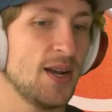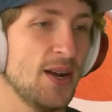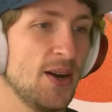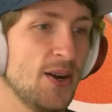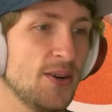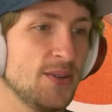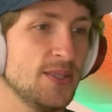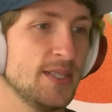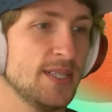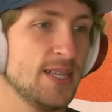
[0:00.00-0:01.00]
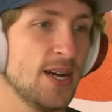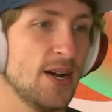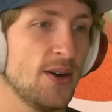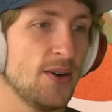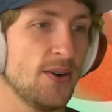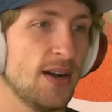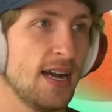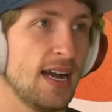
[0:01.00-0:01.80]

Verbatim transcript: Oh no.